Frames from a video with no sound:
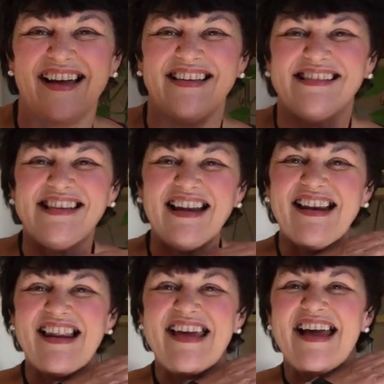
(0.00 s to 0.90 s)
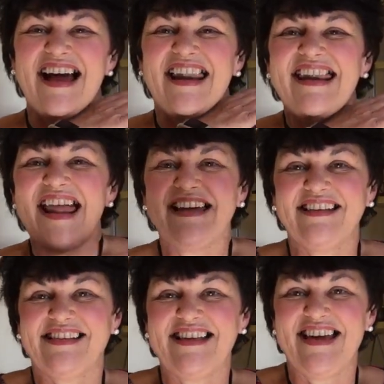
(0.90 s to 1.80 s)
suddenly
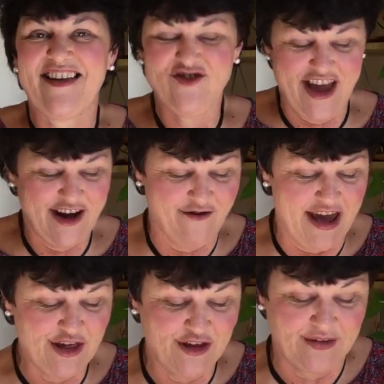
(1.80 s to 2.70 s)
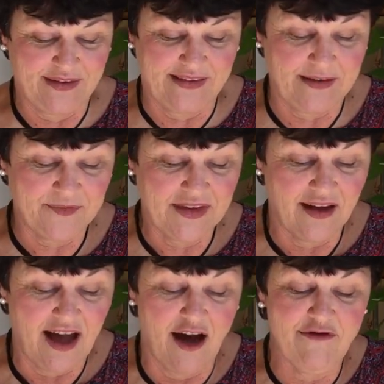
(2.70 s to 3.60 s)
legacy and generations,
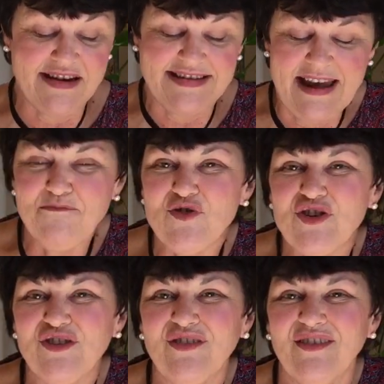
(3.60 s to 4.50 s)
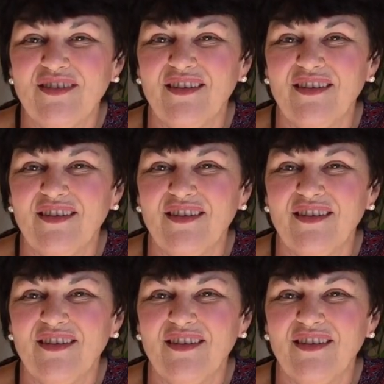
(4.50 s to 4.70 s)
a redemption